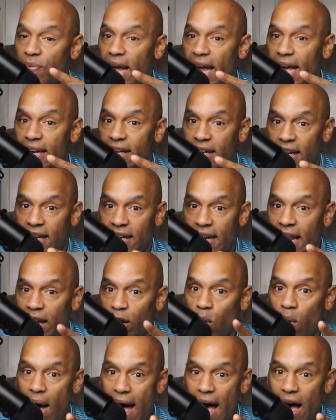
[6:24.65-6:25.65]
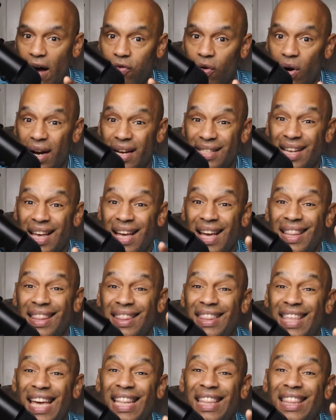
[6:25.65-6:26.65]
and Canelo Alvarez
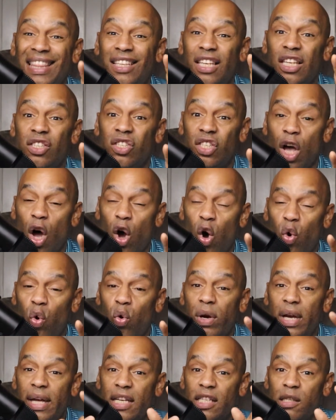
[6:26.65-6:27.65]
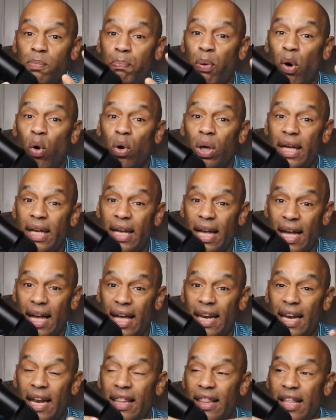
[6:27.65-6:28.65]
then DAZN is pulling
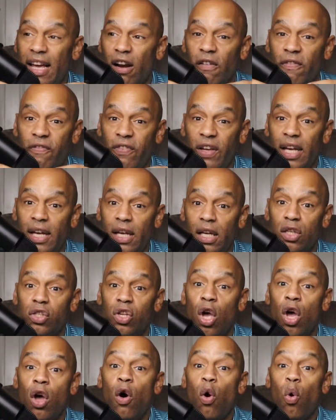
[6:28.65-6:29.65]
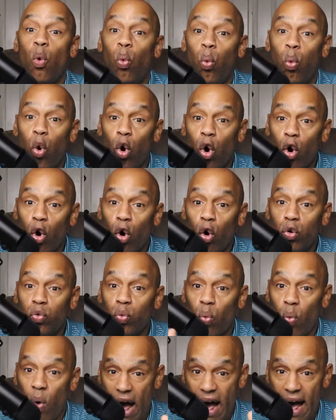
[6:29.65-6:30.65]
in their fees
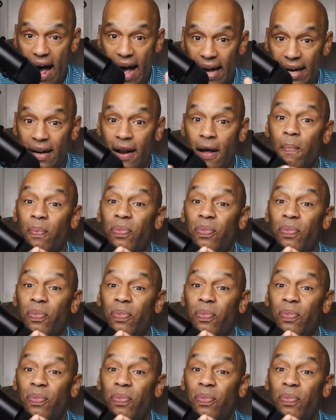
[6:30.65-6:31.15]
worldwide.